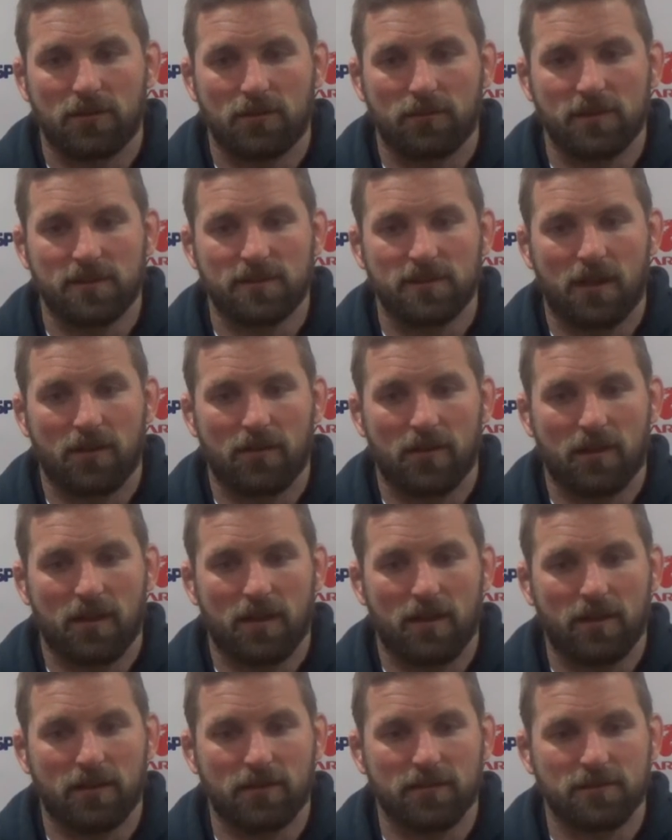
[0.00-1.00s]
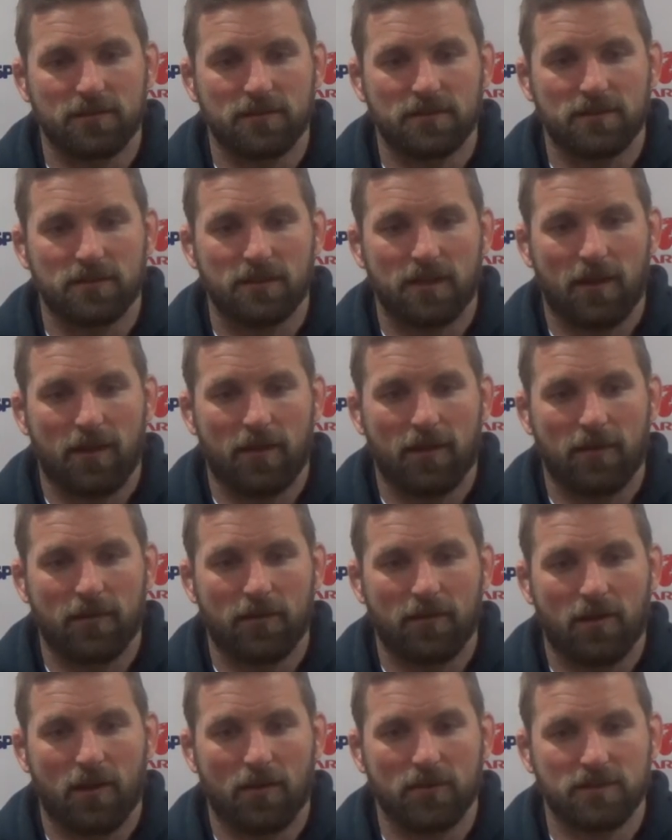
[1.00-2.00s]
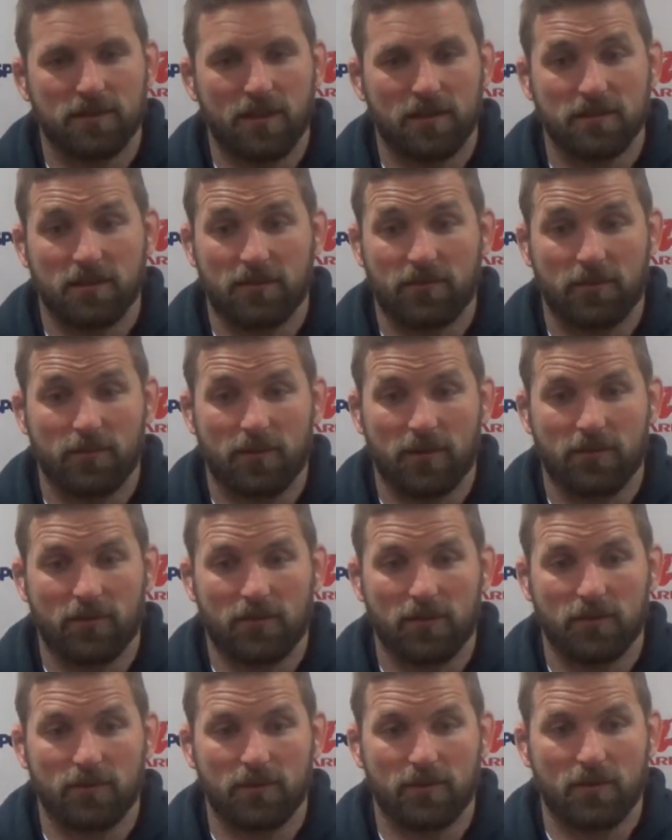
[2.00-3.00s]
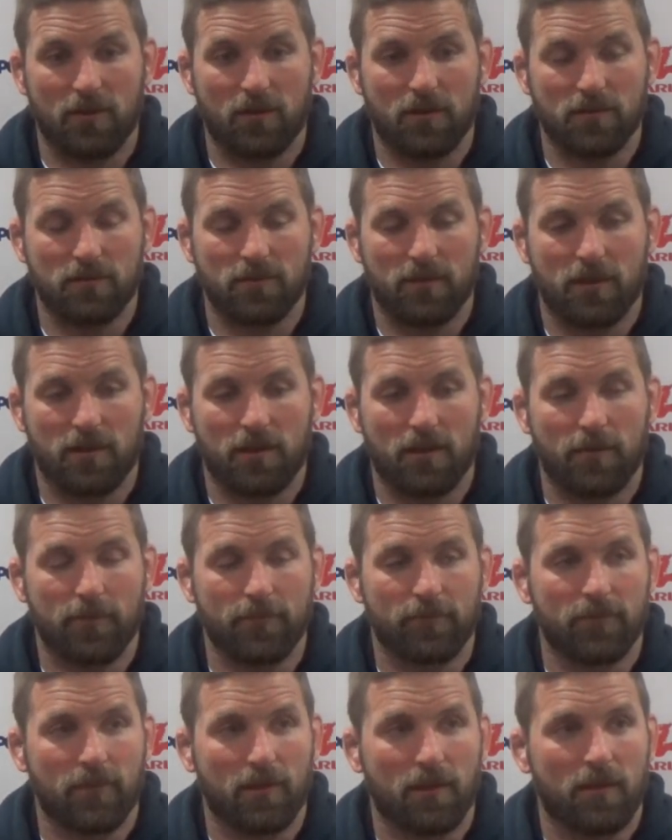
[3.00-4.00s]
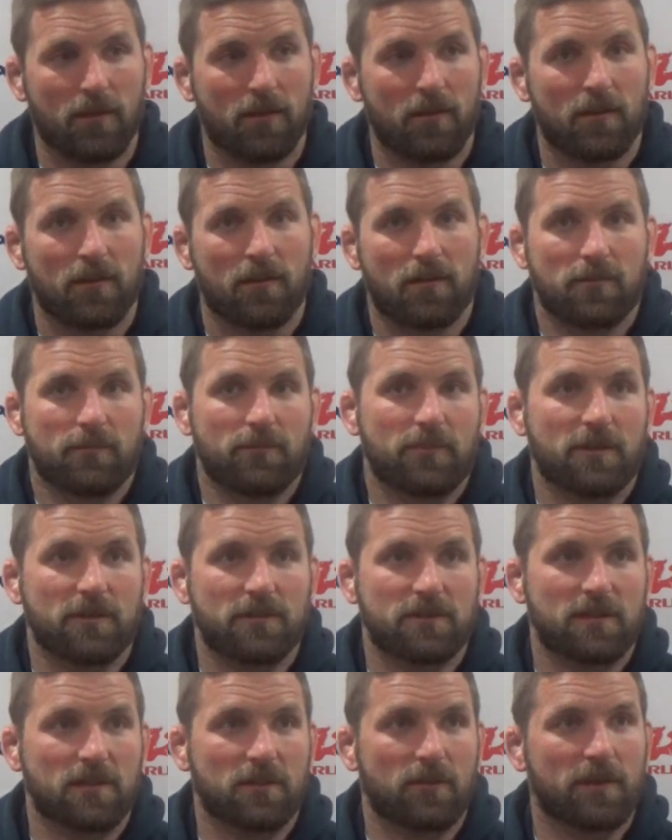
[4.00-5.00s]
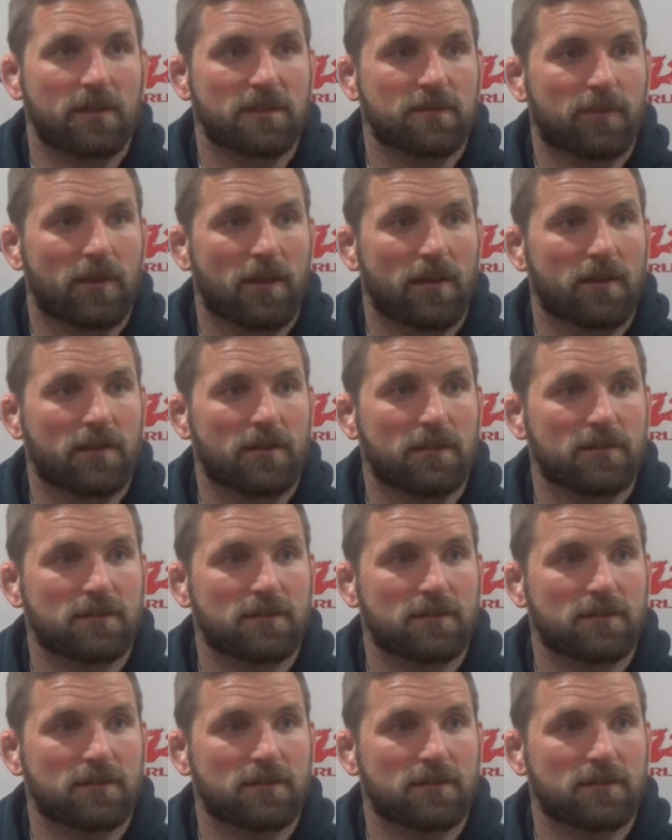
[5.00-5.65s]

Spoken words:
missed out on the Lions. I was gutted for him. I thought he would have gone, but you see the way he's played.